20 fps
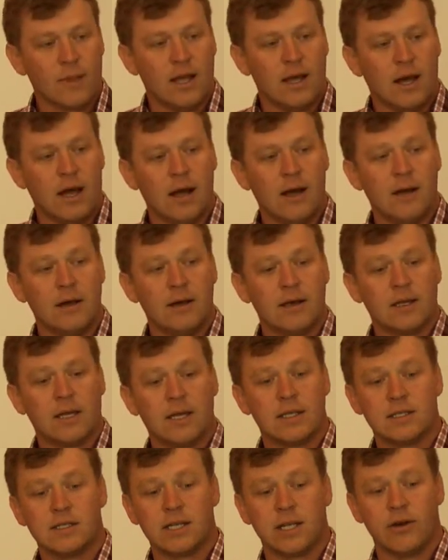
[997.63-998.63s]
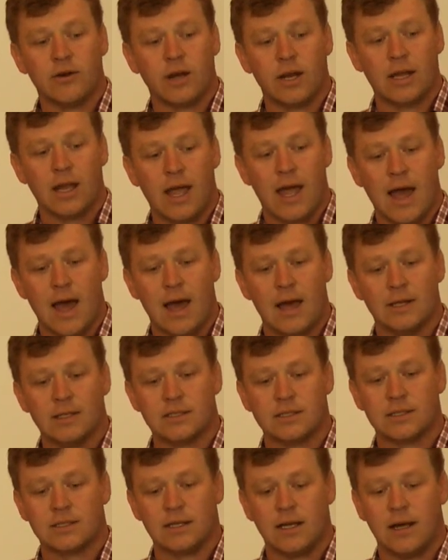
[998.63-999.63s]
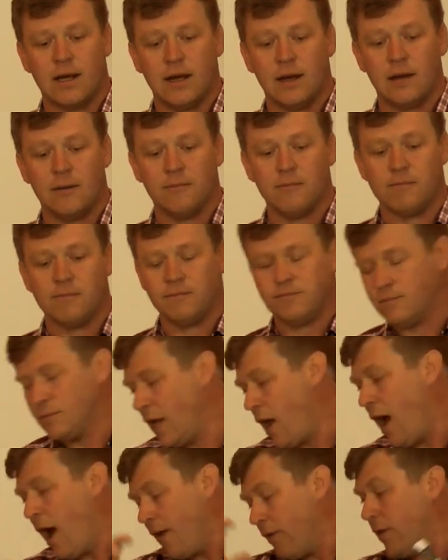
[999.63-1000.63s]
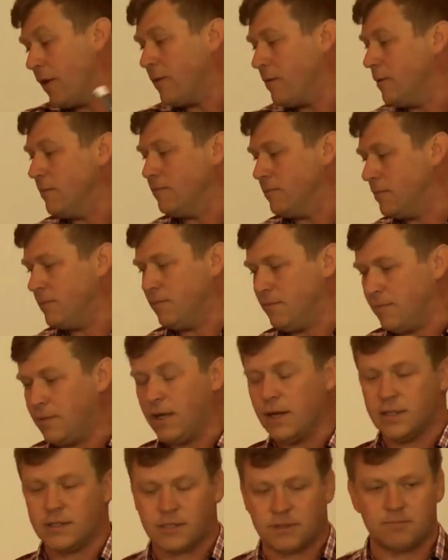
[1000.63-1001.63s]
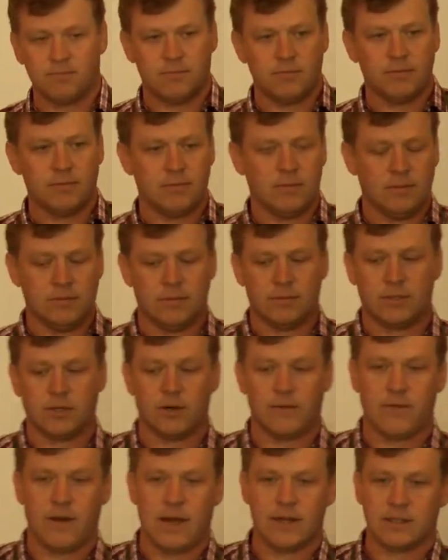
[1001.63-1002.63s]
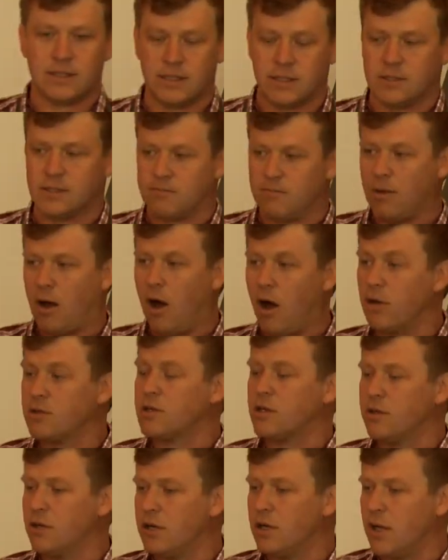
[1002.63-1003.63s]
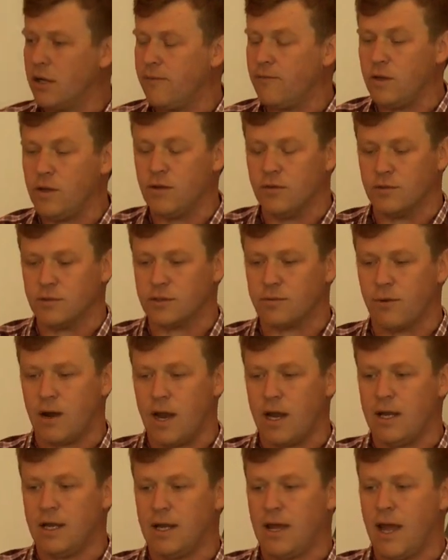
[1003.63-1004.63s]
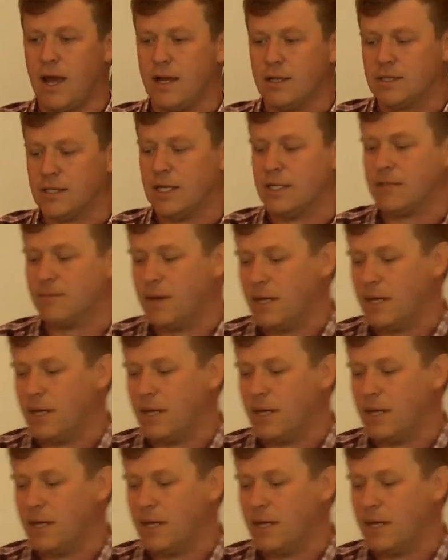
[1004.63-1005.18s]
uh, considering as um, yeah that, that that it's sort of has this alternative use, right? It has it's